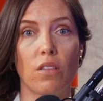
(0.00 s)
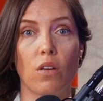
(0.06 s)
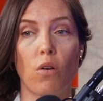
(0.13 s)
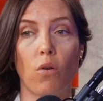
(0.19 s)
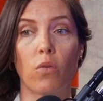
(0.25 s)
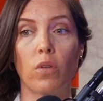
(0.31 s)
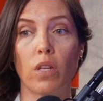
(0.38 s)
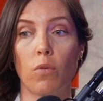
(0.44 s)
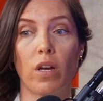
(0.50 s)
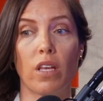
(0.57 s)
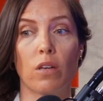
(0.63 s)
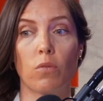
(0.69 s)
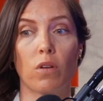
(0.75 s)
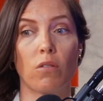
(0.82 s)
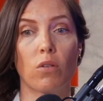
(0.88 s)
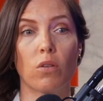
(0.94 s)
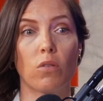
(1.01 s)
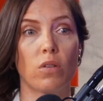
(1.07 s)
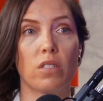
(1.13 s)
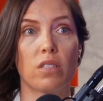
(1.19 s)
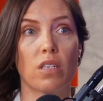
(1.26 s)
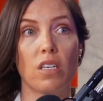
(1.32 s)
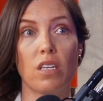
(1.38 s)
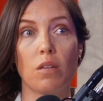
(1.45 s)
the only way that we were going
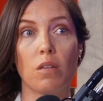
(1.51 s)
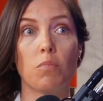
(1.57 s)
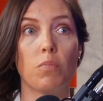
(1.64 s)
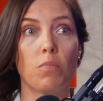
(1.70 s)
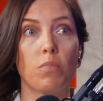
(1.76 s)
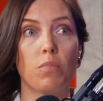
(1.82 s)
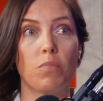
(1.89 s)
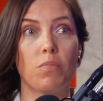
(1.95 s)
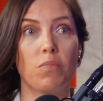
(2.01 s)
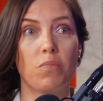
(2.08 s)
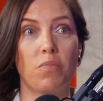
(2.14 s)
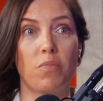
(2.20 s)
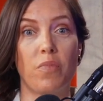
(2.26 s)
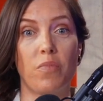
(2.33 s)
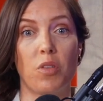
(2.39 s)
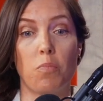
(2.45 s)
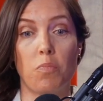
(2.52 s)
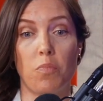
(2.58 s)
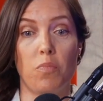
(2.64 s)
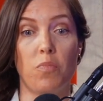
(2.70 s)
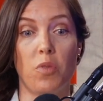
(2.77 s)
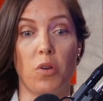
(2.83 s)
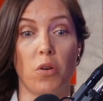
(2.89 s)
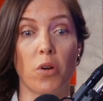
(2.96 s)
to keep the
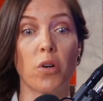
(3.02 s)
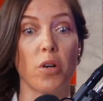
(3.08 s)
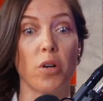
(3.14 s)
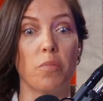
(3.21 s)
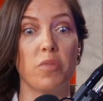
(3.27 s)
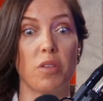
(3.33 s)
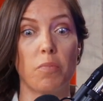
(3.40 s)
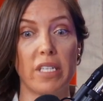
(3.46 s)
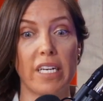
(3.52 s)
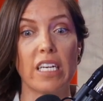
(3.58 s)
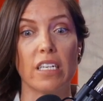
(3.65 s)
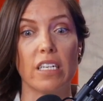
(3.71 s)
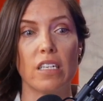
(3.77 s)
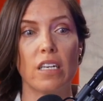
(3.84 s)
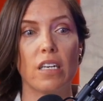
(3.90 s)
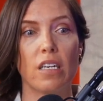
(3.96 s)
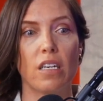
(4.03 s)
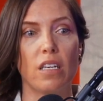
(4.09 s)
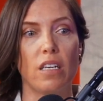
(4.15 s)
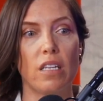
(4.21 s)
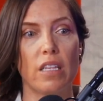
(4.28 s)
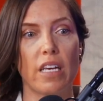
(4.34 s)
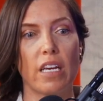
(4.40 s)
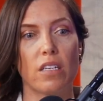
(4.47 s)
herb, the plant,
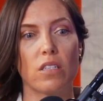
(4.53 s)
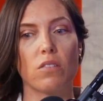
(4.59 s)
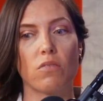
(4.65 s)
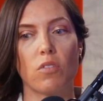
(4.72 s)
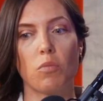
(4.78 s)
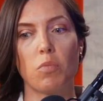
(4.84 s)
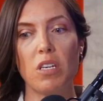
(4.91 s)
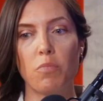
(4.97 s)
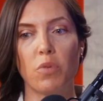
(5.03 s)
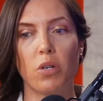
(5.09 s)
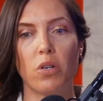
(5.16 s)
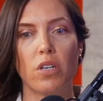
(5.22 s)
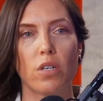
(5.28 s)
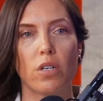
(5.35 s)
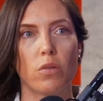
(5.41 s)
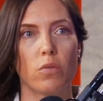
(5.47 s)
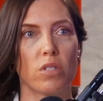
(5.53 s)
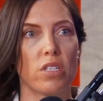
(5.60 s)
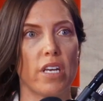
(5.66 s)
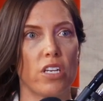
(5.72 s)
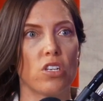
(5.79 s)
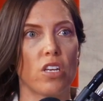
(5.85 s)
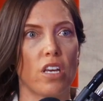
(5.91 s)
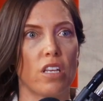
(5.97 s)
in the hands of the people was to
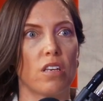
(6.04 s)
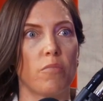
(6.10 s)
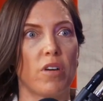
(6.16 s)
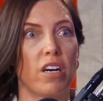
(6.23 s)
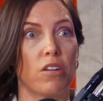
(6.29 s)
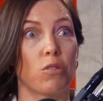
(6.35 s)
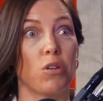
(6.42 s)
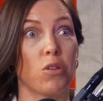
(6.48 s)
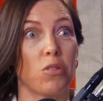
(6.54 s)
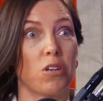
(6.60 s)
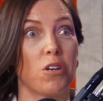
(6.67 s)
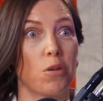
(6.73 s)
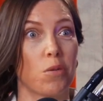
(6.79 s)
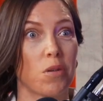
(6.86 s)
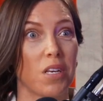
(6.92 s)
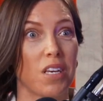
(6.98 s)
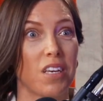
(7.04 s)
educate them how to grow their own,